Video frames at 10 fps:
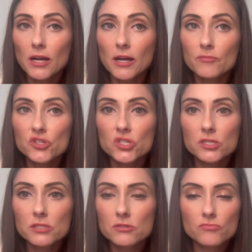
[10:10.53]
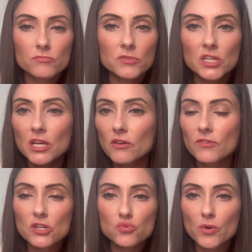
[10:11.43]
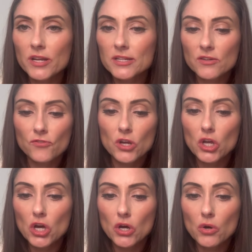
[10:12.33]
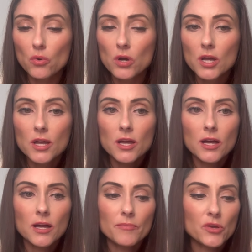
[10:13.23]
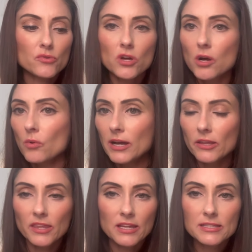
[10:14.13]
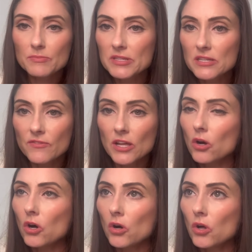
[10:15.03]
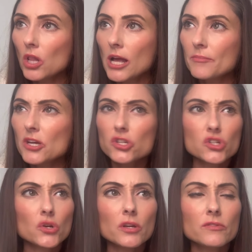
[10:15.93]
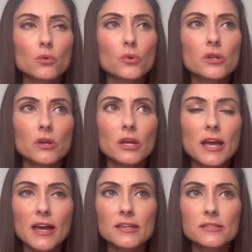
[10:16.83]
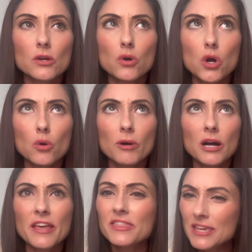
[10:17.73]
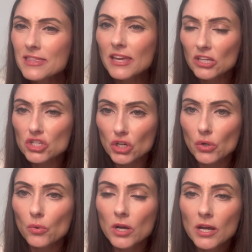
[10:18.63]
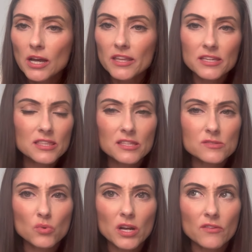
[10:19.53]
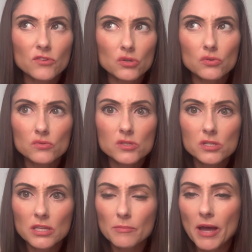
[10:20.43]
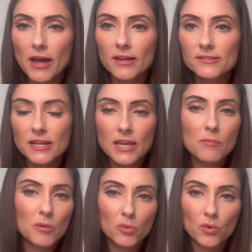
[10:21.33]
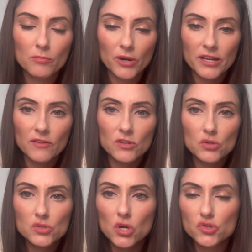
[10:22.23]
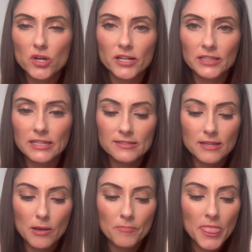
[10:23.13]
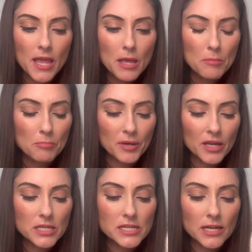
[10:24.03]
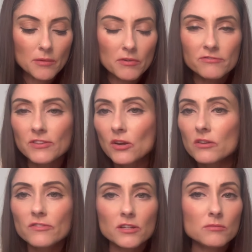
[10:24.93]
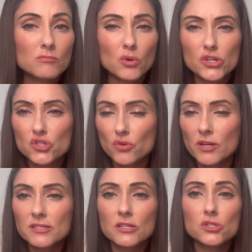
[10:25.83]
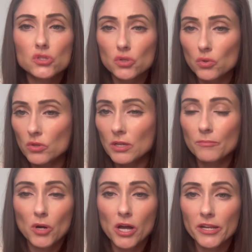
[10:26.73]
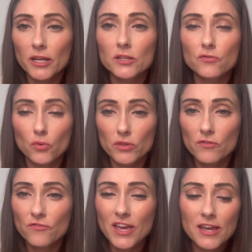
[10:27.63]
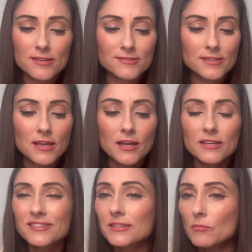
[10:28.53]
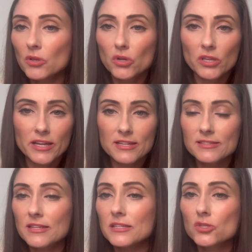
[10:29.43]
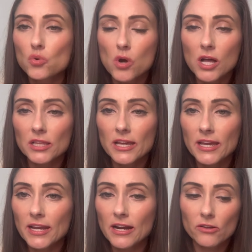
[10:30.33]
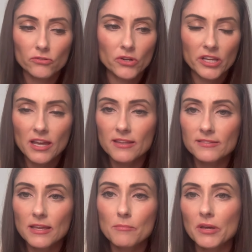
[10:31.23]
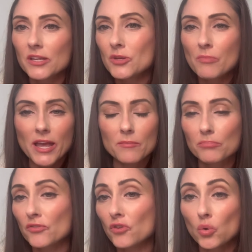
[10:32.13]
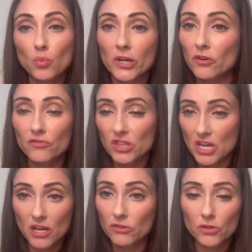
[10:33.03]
Just give each one a different go. They're not wildly expensive at all. I'm not sure if The Ordinary has jojoba. I think they do. I think that's what I've used in the past. I can't remember what brand I've used. I'll try to link some. But a very, very moisturizing, soothing product for the face. Similar, like I said, to squalane, hyaluronic acid, but you might prefer one over the other.